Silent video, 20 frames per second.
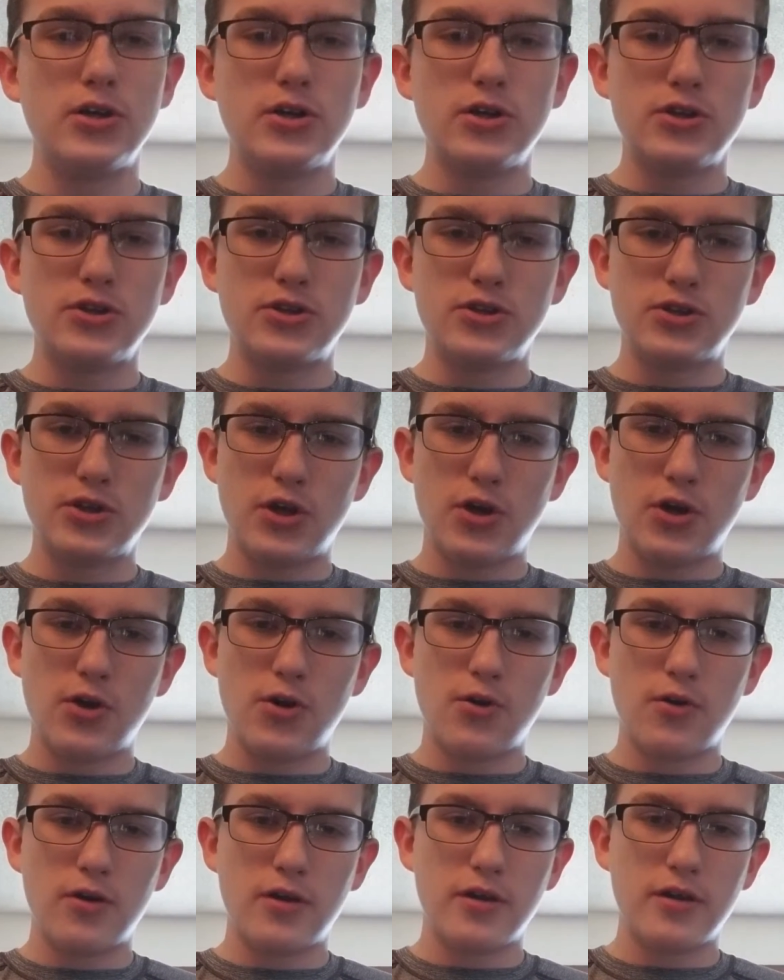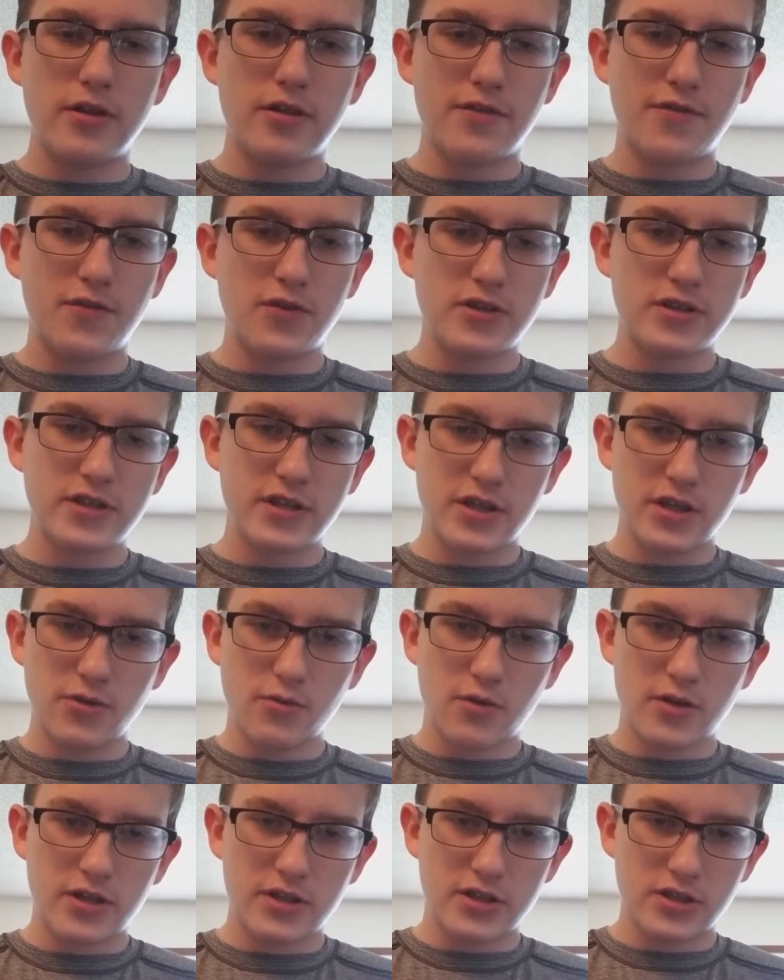So the first thing you
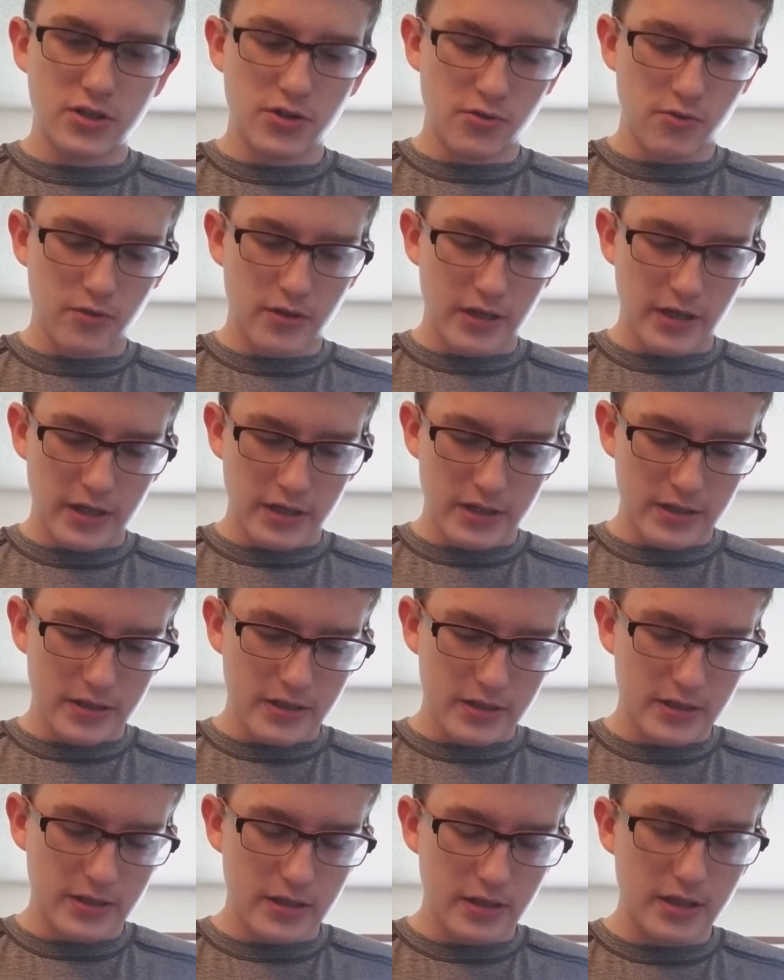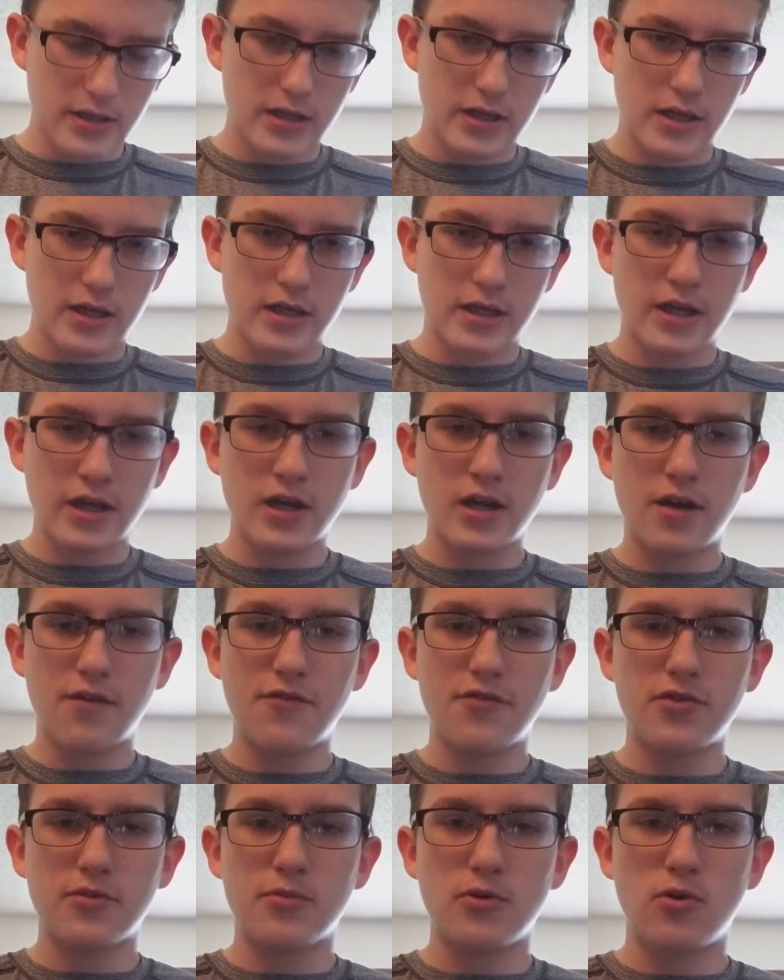want to do is get
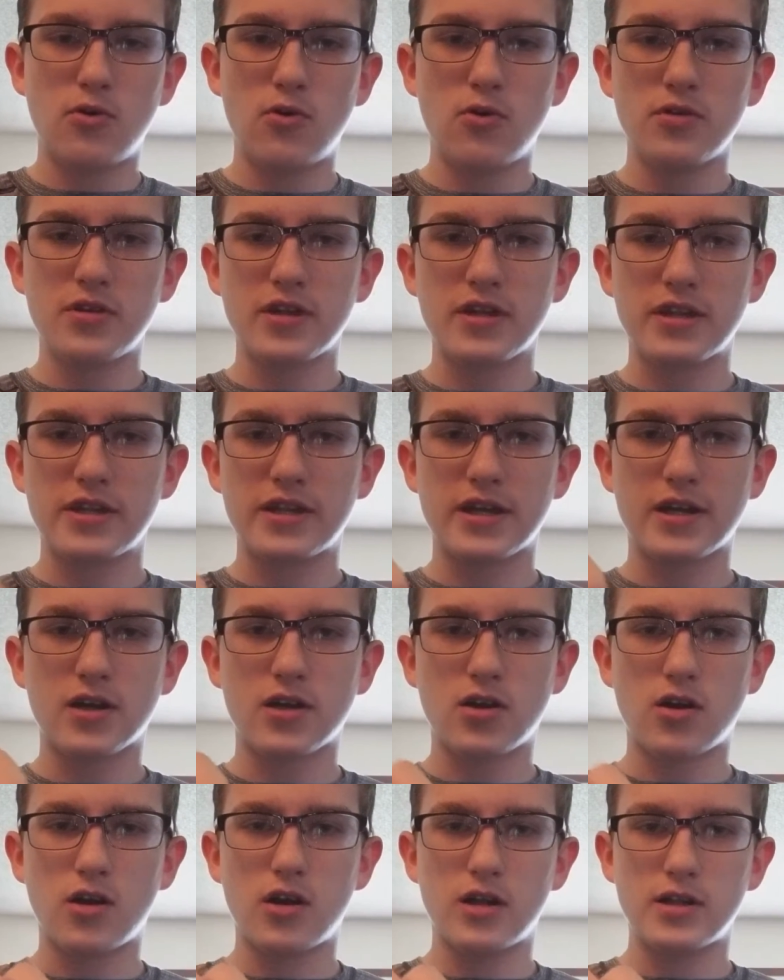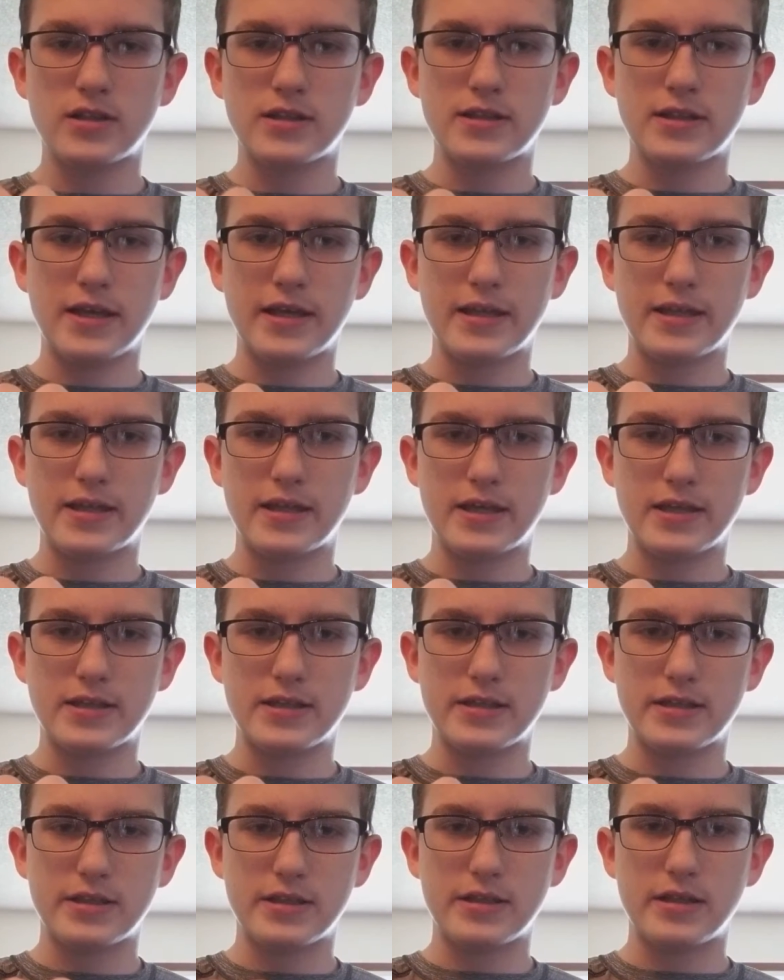comfortable holding the deck of cards like
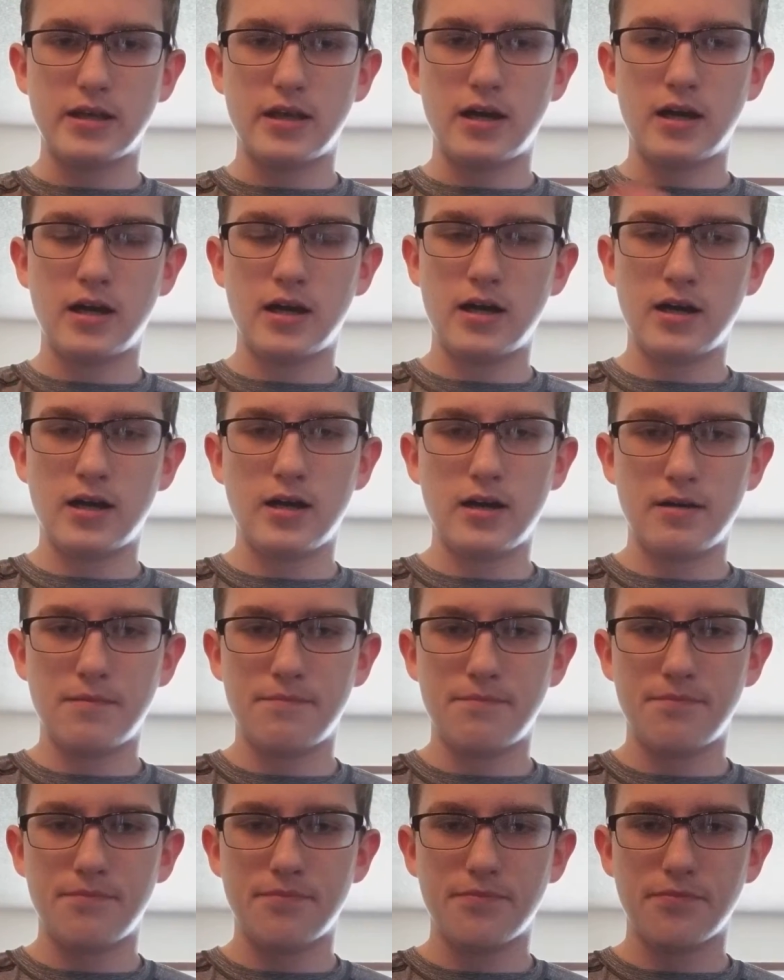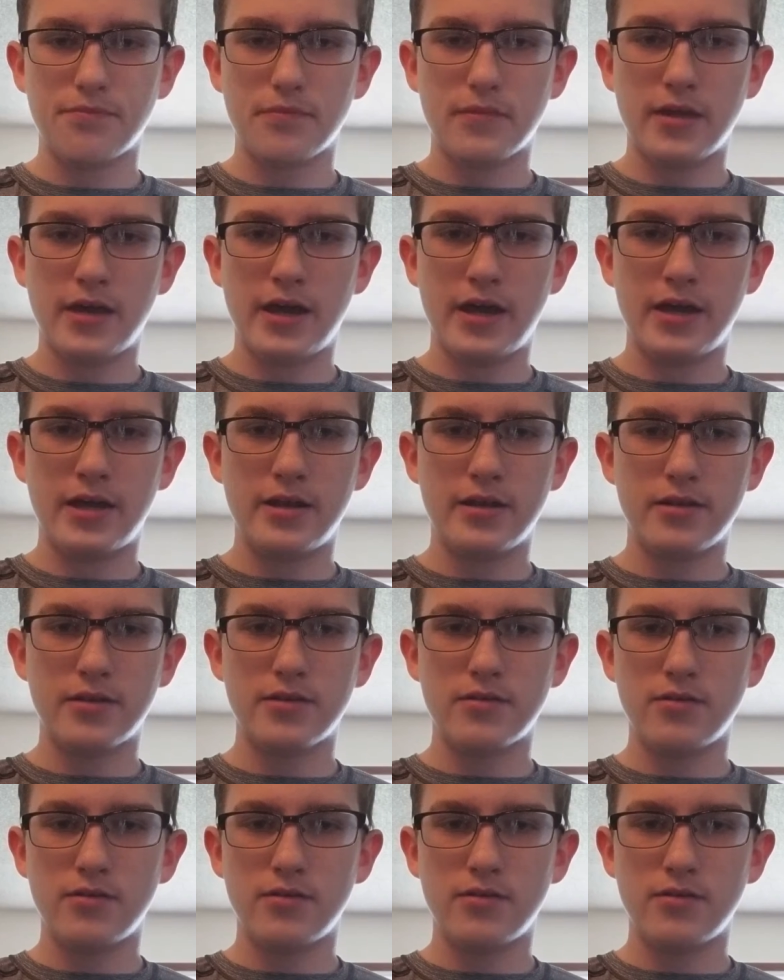this, and